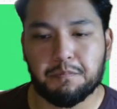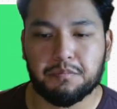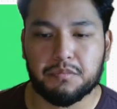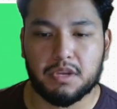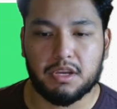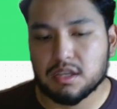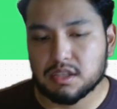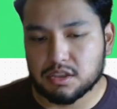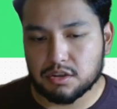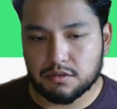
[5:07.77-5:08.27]

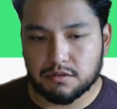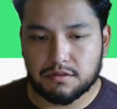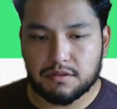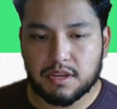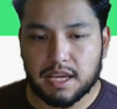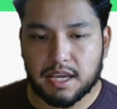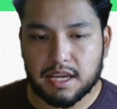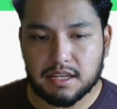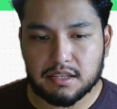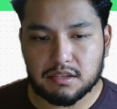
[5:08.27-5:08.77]
Okay. So if the
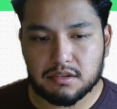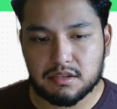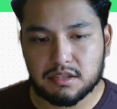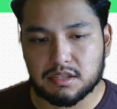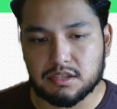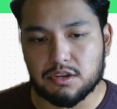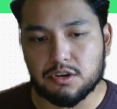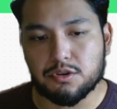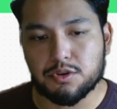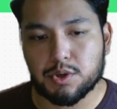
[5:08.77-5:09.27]
answer is
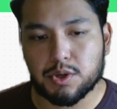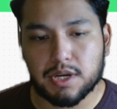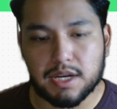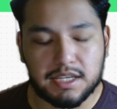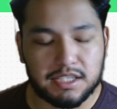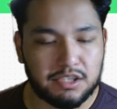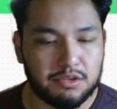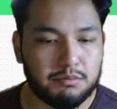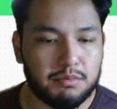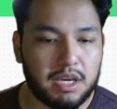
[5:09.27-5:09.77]
no, you
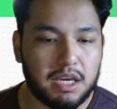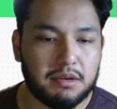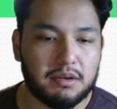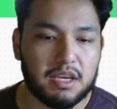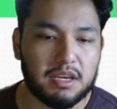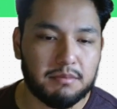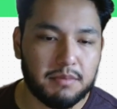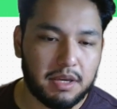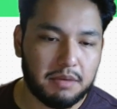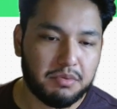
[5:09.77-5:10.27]
guys, it
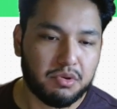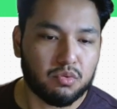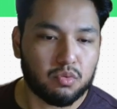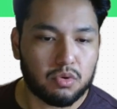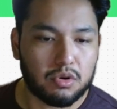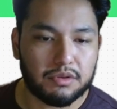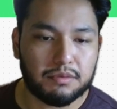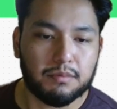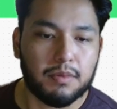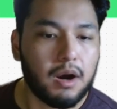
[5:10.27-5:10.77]
may be
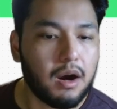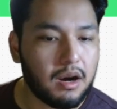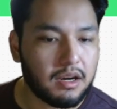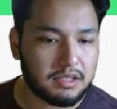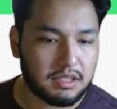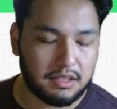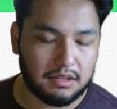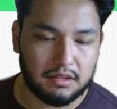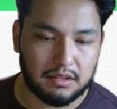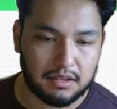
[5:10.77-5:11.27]
worth
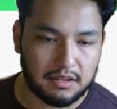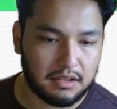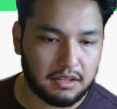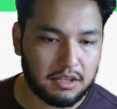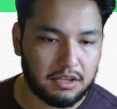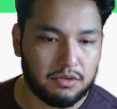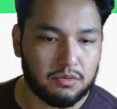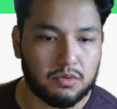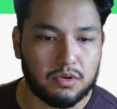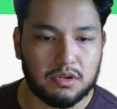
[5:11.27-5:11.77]
pausing this
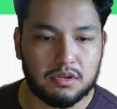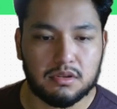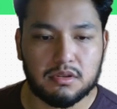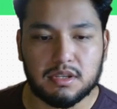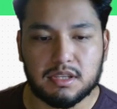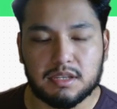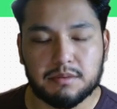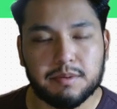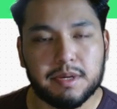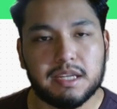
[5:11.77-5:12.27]
keyword. It
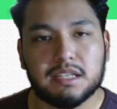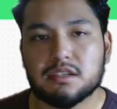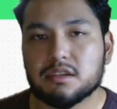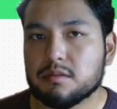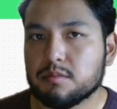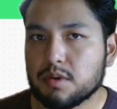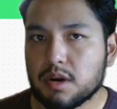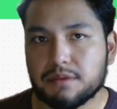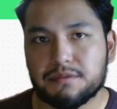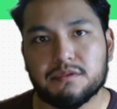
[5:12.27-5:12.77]
depends on the
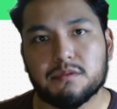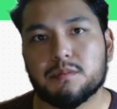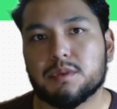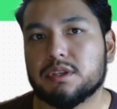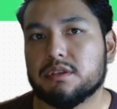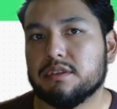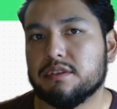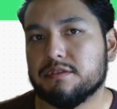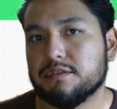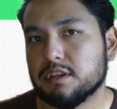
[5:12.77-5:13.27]

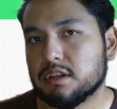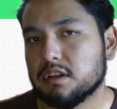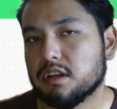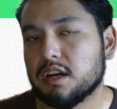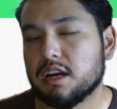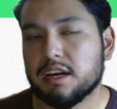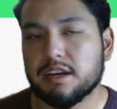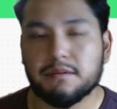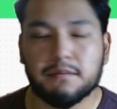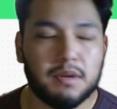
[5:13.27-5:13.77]
profitability of the
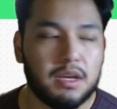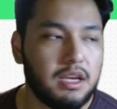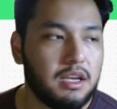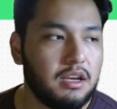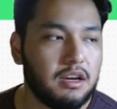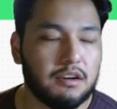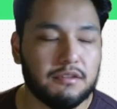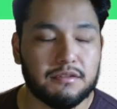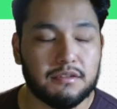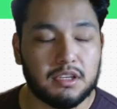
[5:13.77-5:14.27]
client
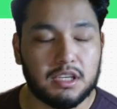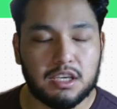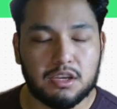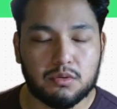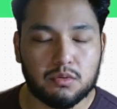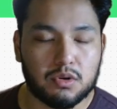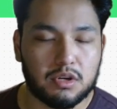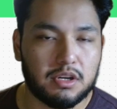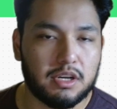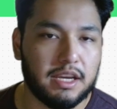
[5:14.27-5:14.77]
or the
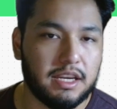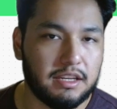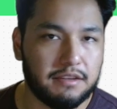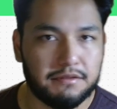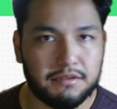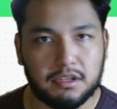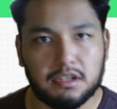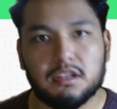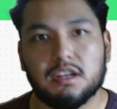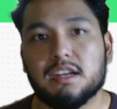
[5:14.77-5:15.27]
keyword, and if
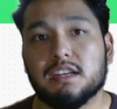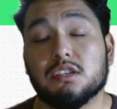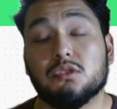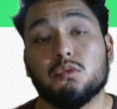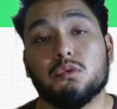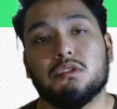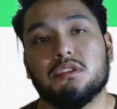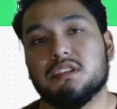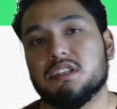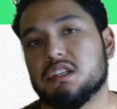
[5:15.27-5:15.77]
the client is
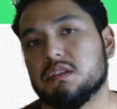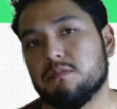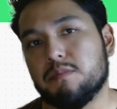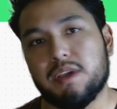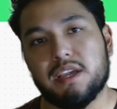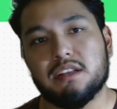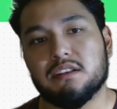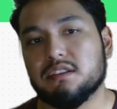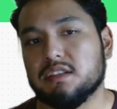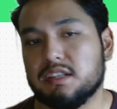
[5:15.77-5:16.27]
willing to
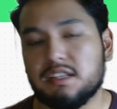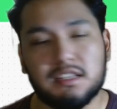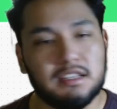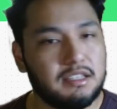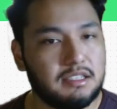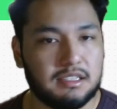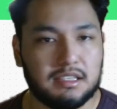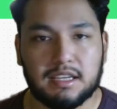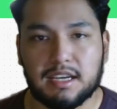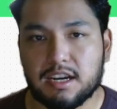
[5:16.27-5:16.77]
spend. He
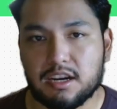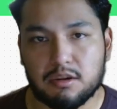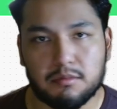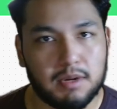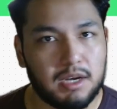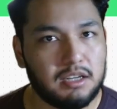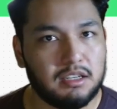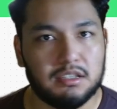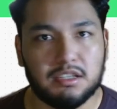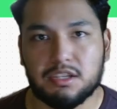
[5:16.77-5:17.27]
doesn't care
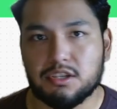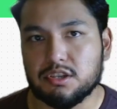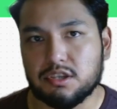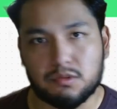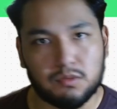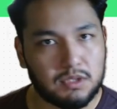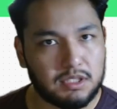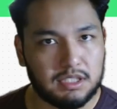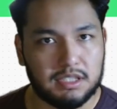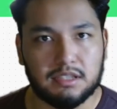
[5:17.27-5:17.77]
about it. He just
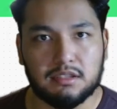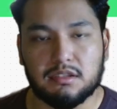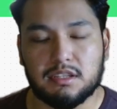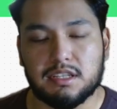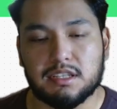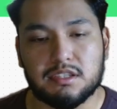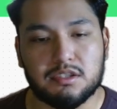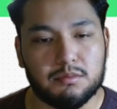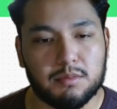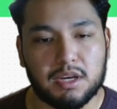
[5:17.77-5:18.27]
wants to get
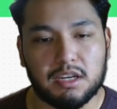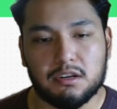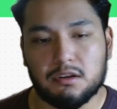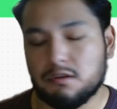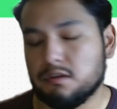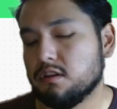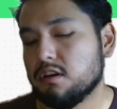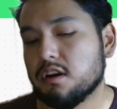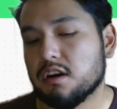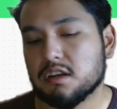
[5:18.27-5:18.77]
leads no matter
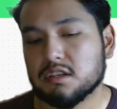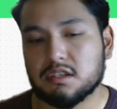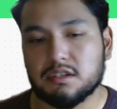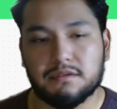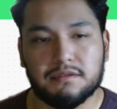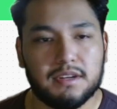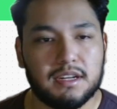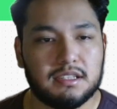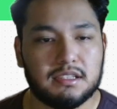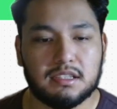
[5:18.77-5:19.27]
the cost. If
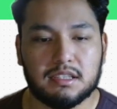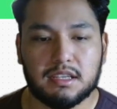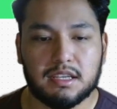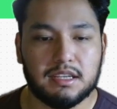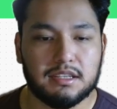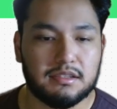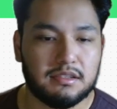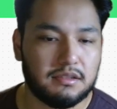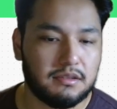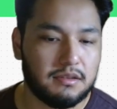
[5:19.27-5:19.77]
that's the
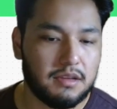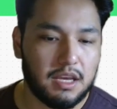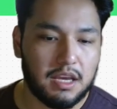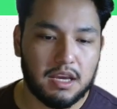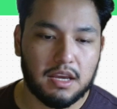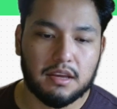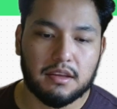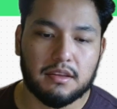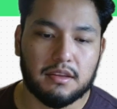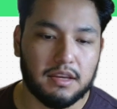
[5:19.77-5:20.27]
case,
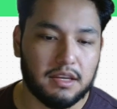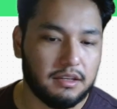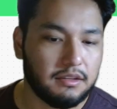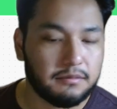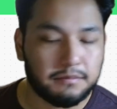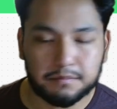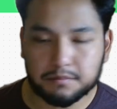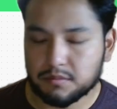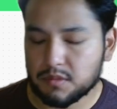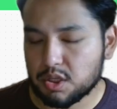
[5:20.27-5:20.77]

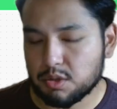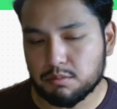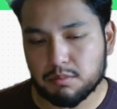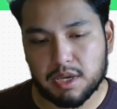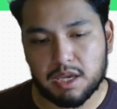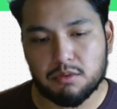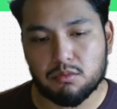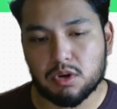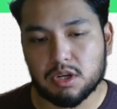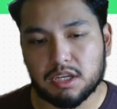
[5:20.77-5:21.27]
then you
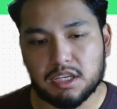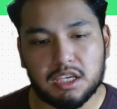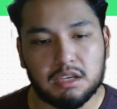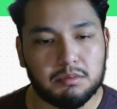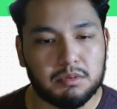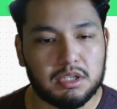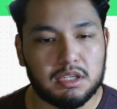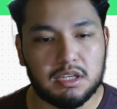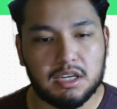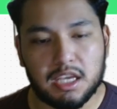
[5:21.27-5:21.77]
may want to keep
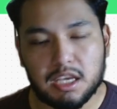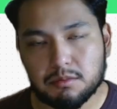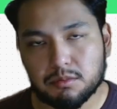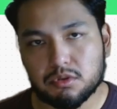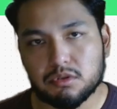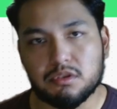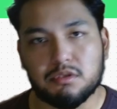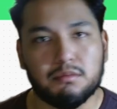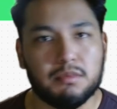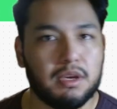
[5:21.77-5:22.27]
it
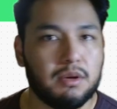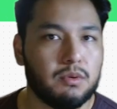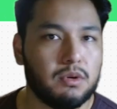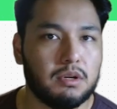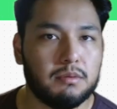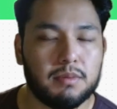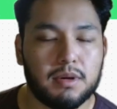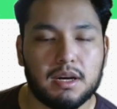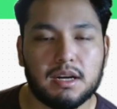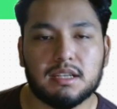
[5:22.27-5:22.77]
enabled. You may want to
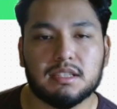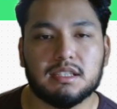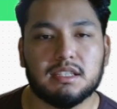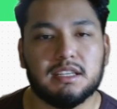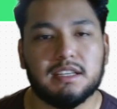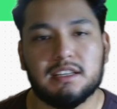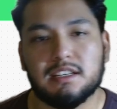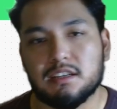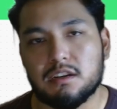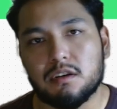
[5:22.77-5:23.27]
pause it.
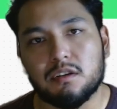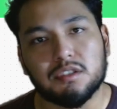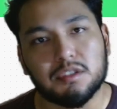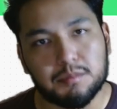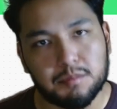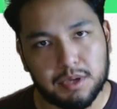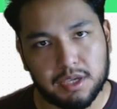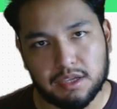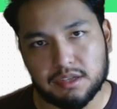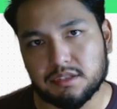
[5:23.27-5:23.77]
It all
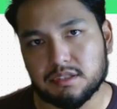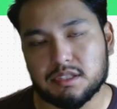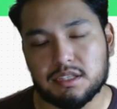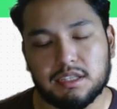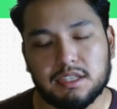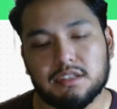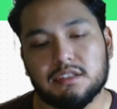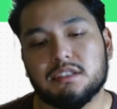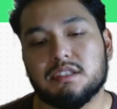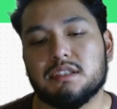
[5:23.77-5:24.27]
depends.
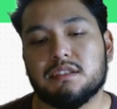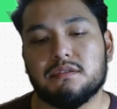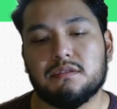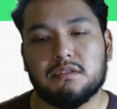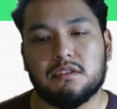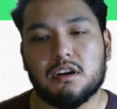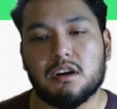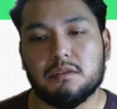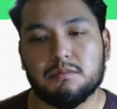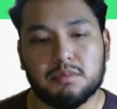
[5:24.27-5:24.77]
Again, this is
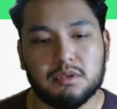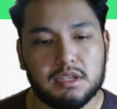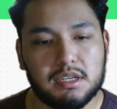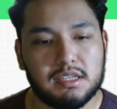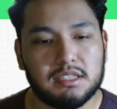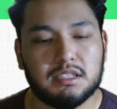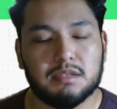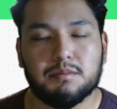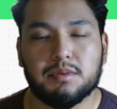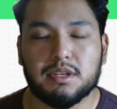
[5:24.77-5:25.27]

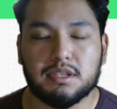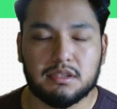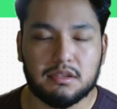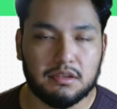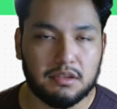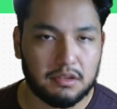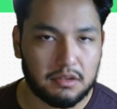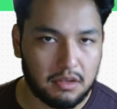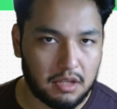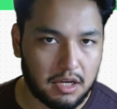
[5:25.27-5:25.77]
complex. Depends on
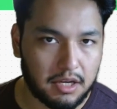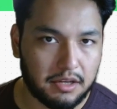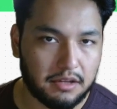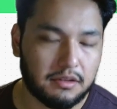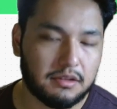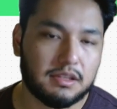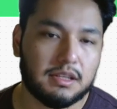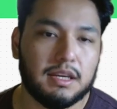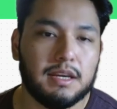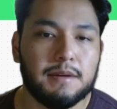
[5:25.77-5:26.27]
the
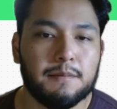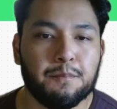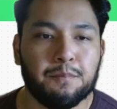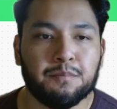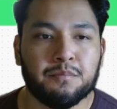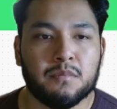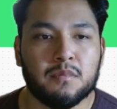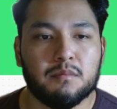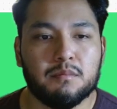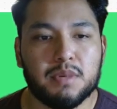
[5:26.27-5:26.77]
client.
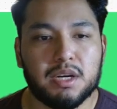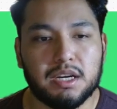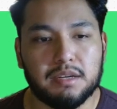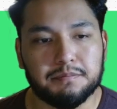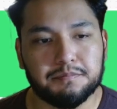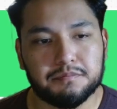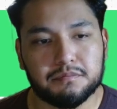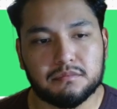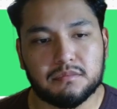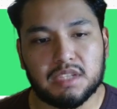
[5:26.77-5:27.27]

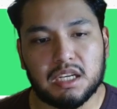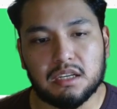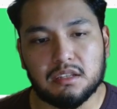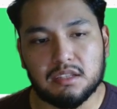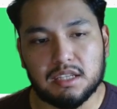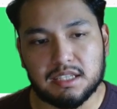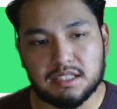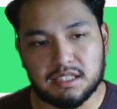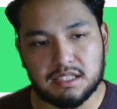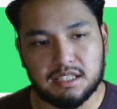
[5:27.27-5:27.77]
But
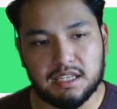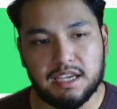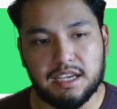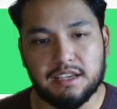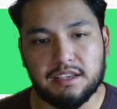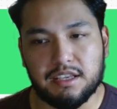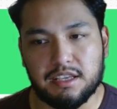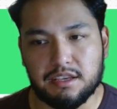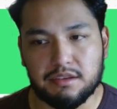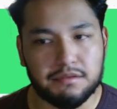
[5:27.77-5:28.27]
let's say
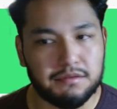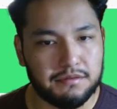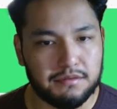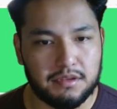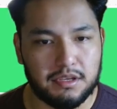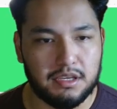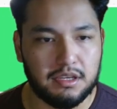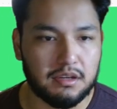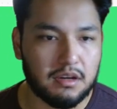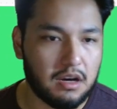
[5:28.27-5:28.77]
if
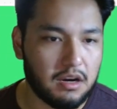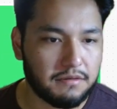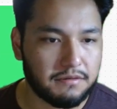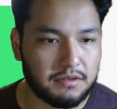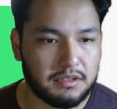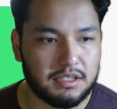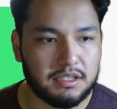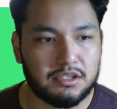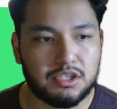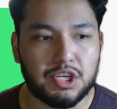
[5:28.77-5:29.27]
the offer
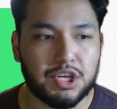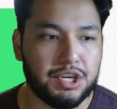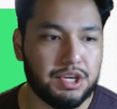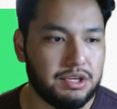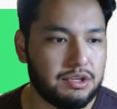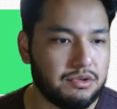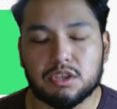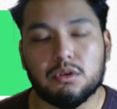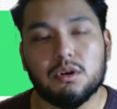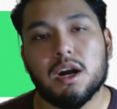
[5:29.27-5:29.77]
did
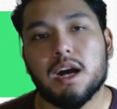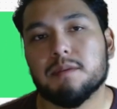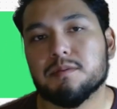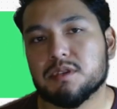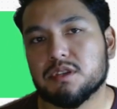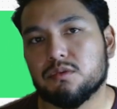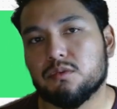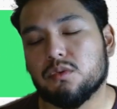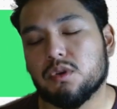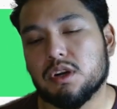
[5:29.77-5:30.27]
change. So
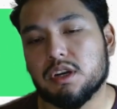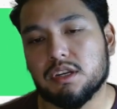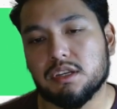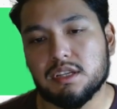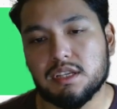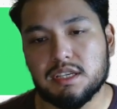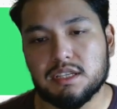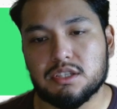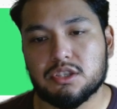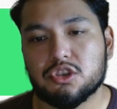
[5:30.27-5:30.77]
option one
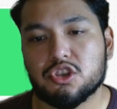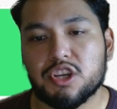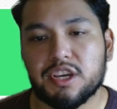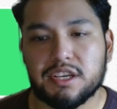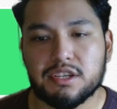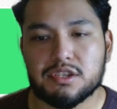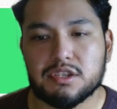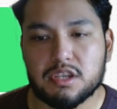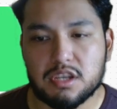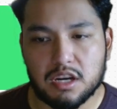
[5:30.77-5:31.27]
is
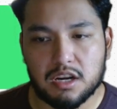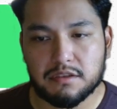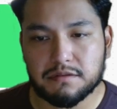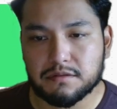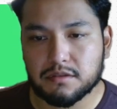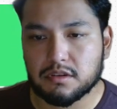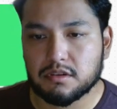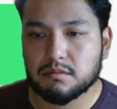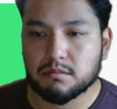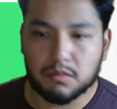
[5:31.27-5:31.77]
change the
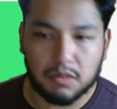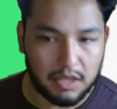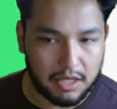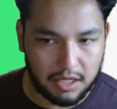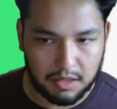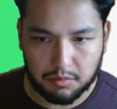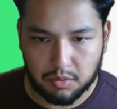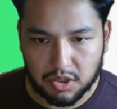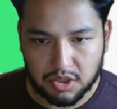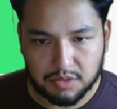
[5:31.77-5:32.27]
offer
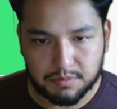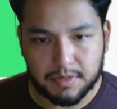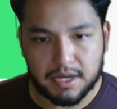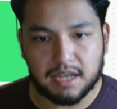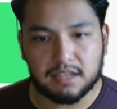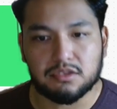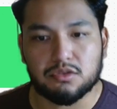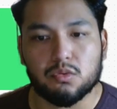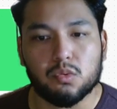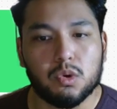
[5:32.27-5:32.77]
landing page
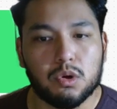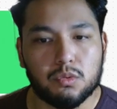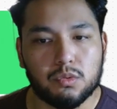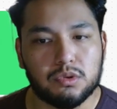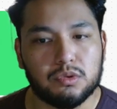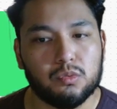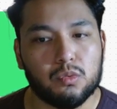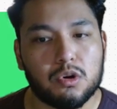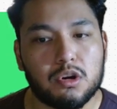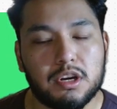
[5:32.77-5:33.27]
back to what
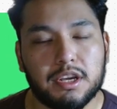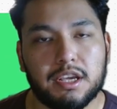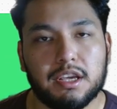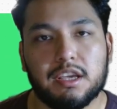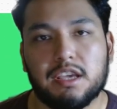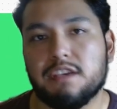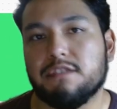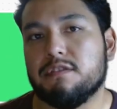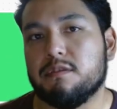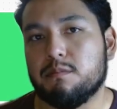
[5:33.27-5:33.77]
was working
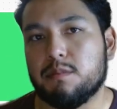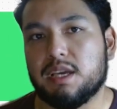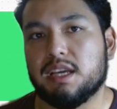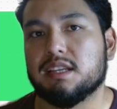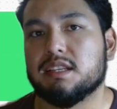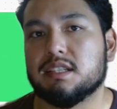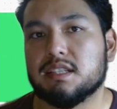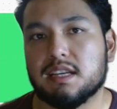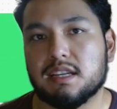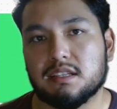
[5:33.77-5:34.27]
if it makes
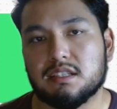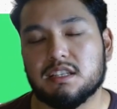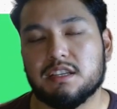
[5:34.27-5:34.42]
sense.